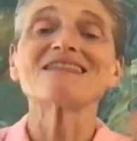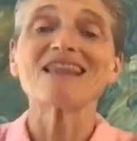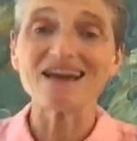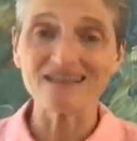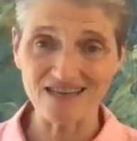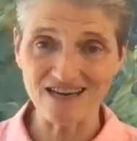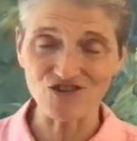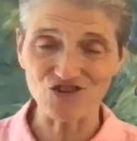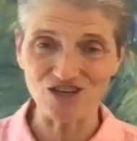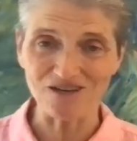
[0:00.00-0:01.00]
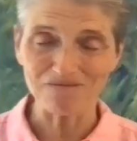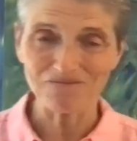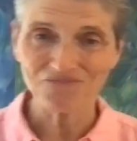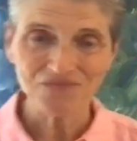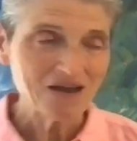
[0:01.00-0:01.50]
light energy.
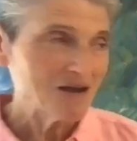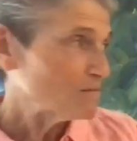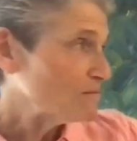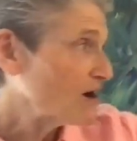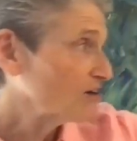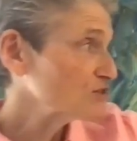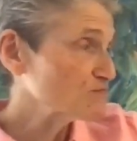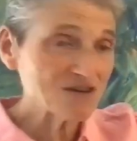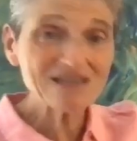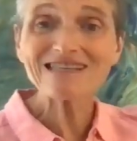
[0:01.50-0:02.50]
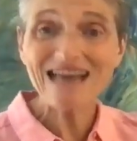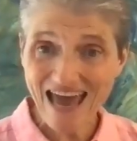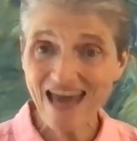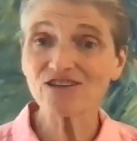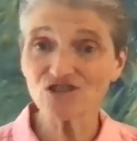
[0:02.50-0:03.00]
Mars brings
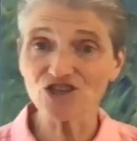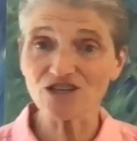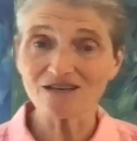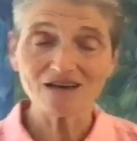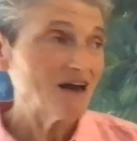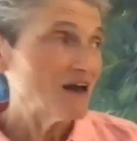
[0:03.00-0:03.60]
energy,